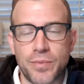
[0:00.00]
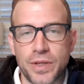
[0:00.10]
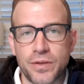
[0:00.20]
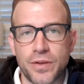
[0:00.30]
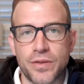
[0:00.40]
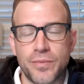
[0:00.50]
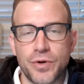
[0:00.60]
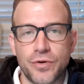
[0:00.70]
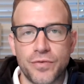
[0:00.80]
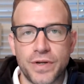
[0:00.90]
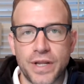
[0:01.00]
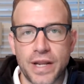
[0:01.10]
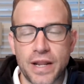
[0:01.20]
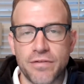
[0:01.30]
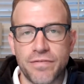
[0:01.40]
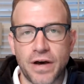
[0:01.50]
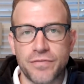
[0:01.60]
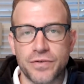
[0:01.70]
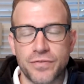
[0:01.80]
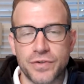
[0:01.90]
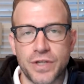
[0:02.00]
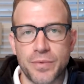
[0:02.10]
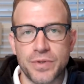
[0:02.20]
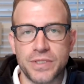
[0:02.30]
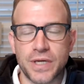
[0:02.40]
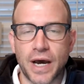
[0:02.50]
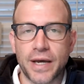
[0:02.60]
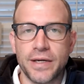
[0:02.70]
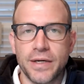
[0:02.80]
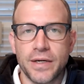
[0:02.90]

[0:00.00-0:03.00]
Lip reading: would be the move, and $85 for WTI.